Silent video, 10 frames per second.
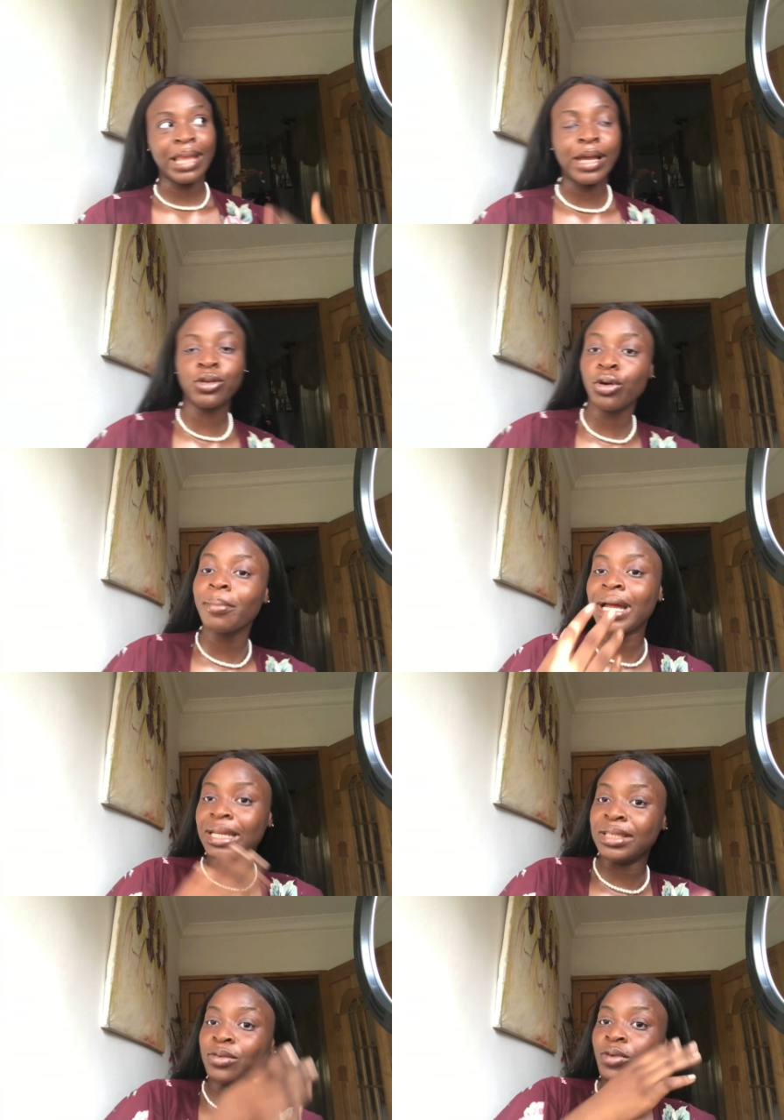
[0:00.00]
Like,
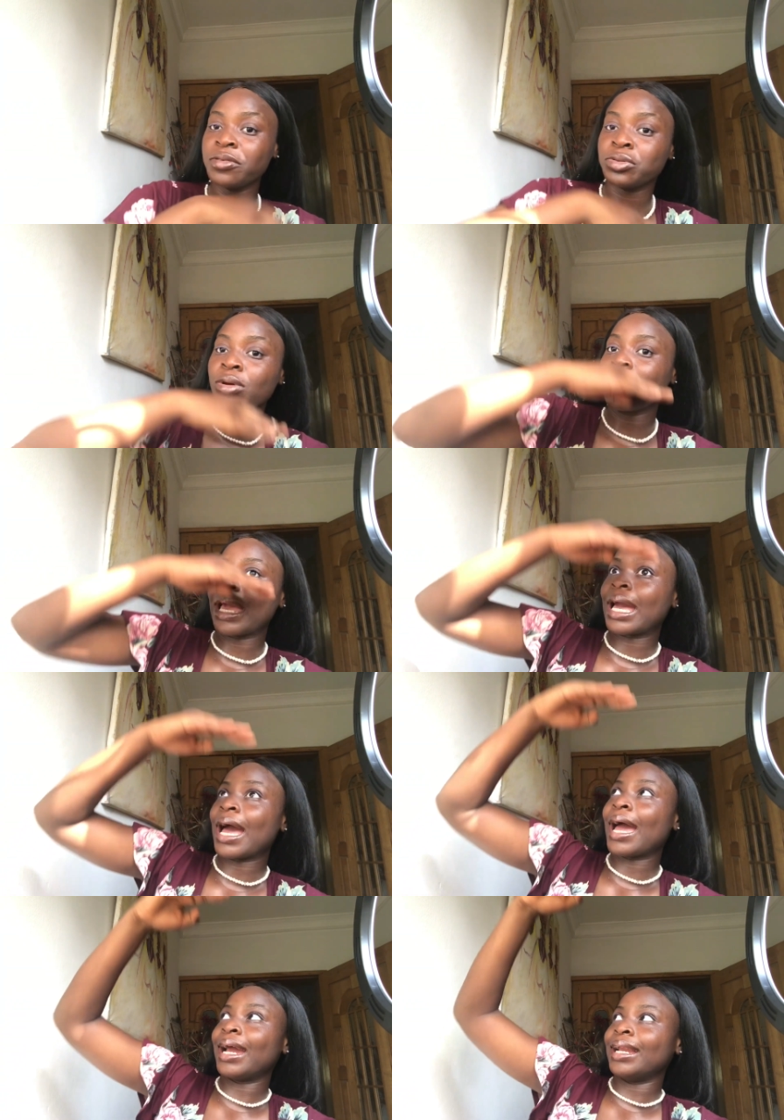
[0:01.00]
normally the waves go like
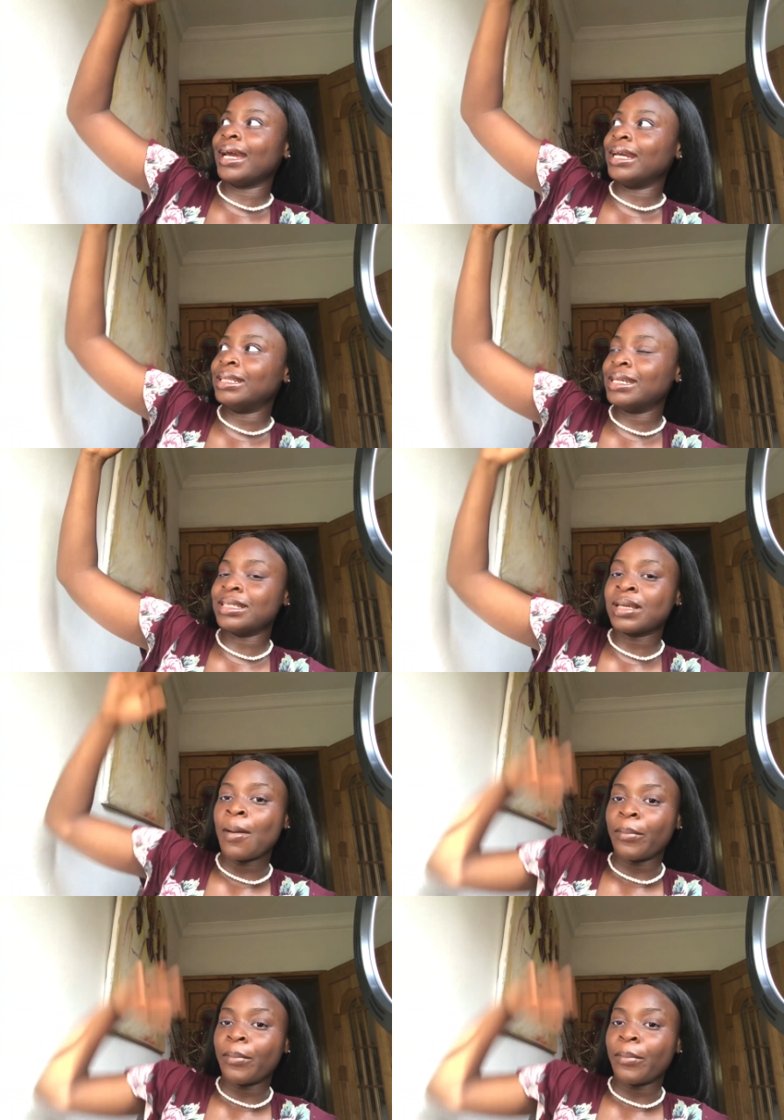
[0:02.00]
high like this,